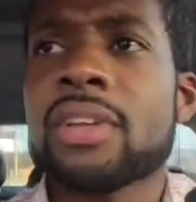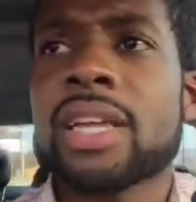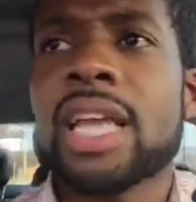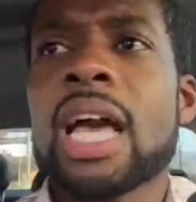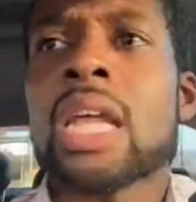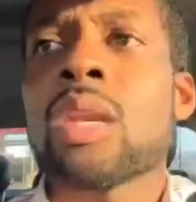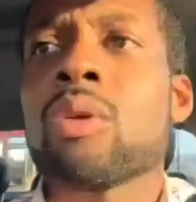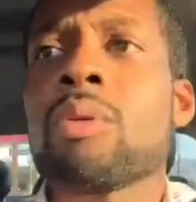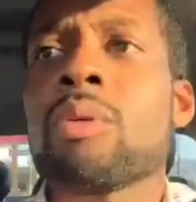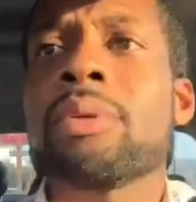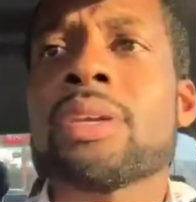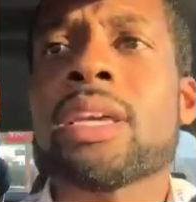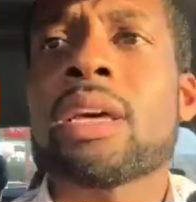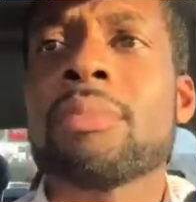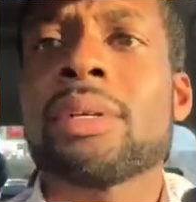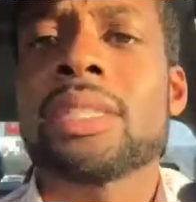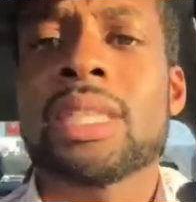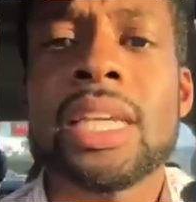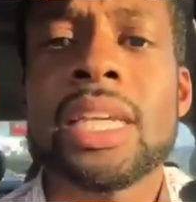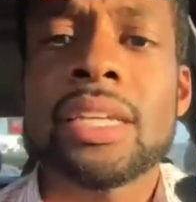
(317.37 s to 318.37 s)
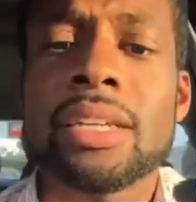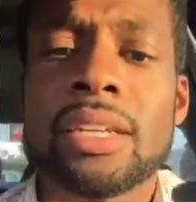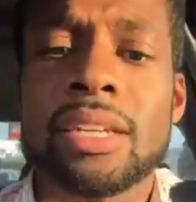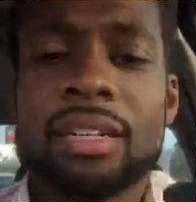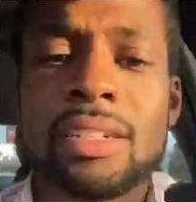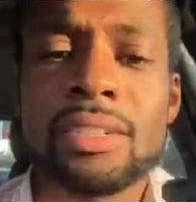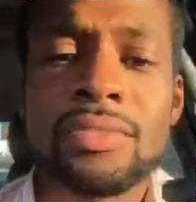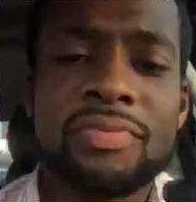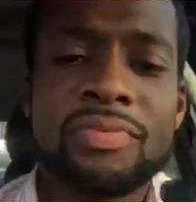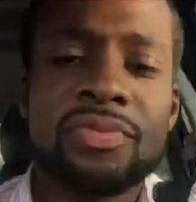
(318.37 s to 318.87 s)
how do I become a
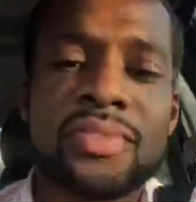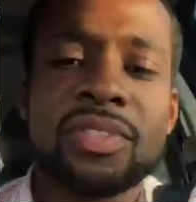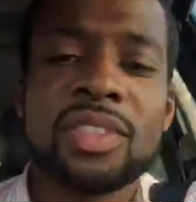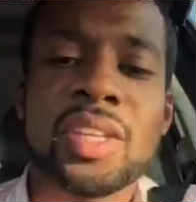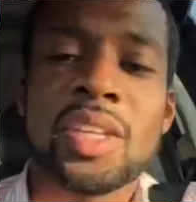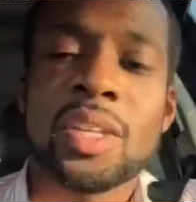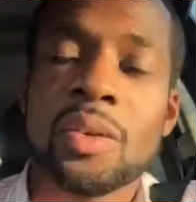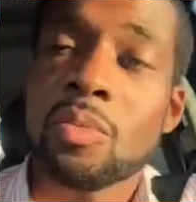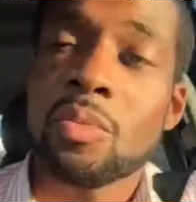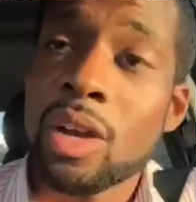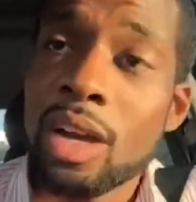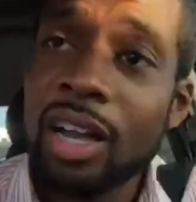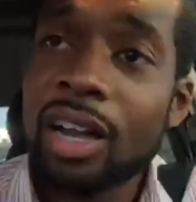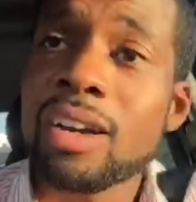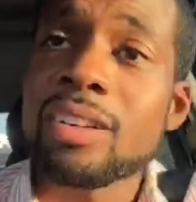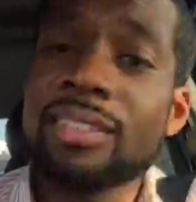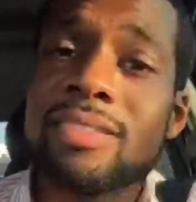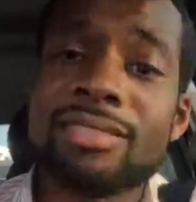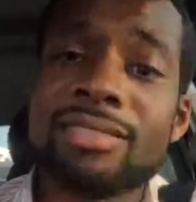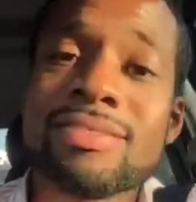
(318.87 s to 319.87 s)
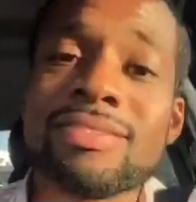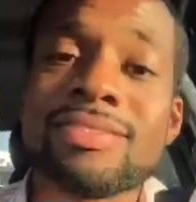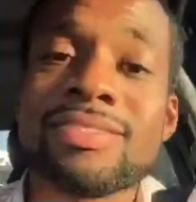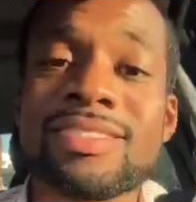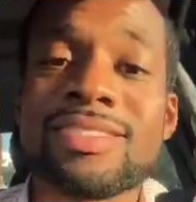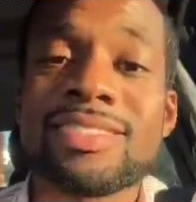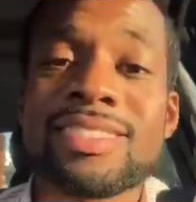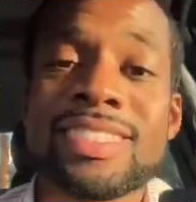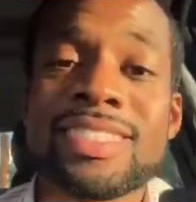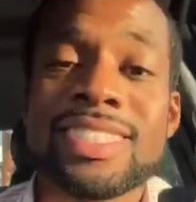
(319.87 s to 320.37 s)
leader? Well,
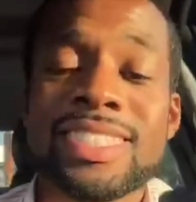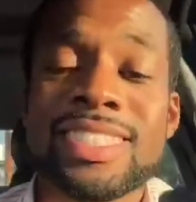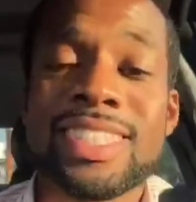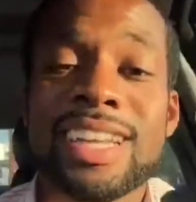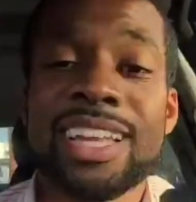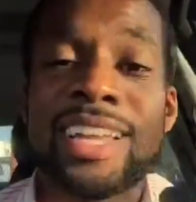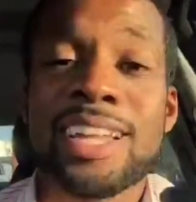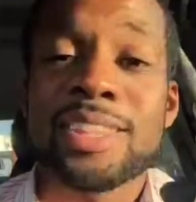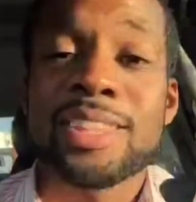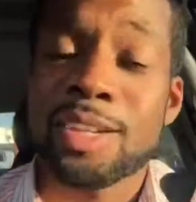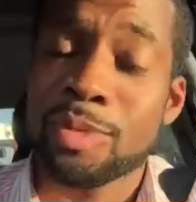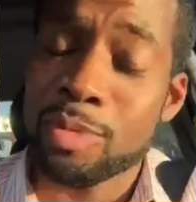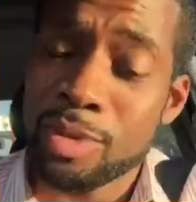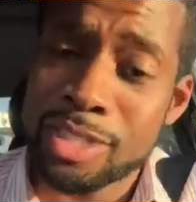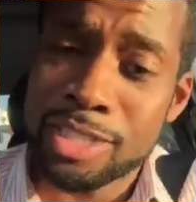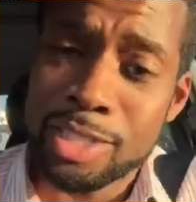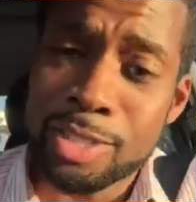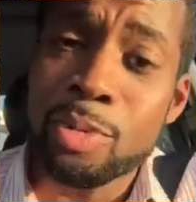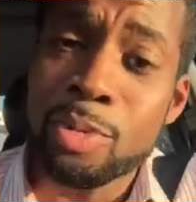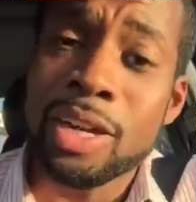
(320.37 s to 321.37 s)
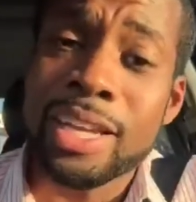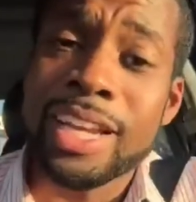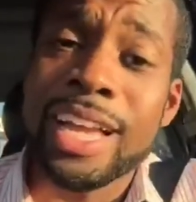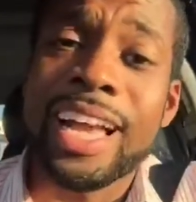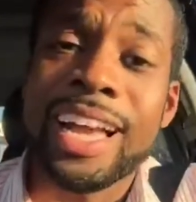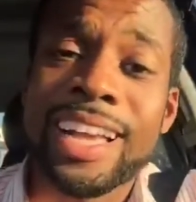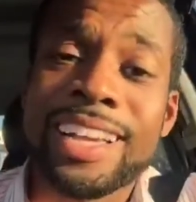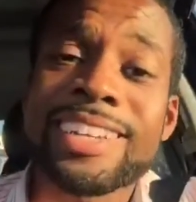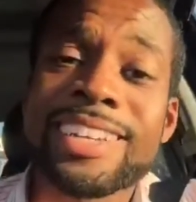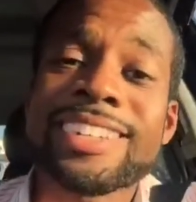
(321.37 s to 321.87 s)
there was this one
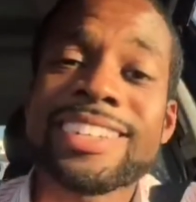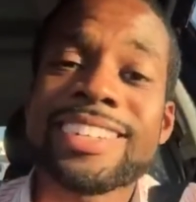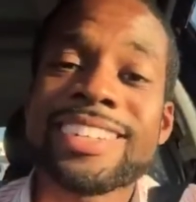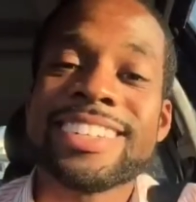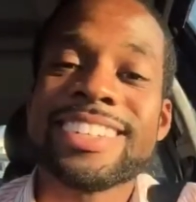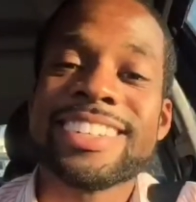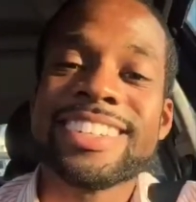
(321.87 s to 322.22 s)
guy.